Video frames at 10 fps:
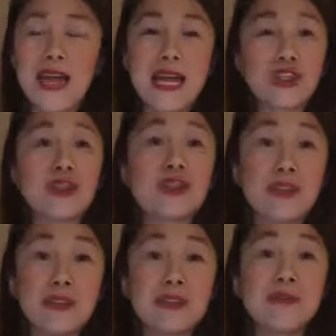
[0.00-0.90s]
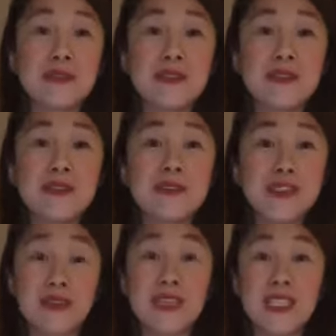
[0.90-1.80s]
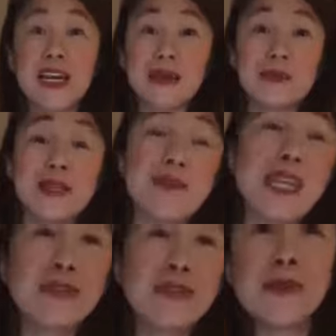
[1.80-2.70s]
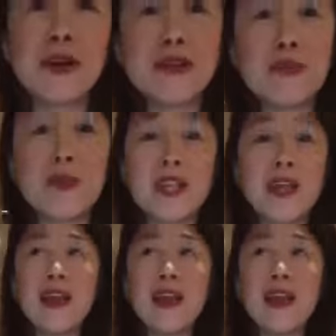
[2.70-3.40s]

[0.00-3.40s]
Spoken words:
latch onto during this time. I mean, I don't know about you, but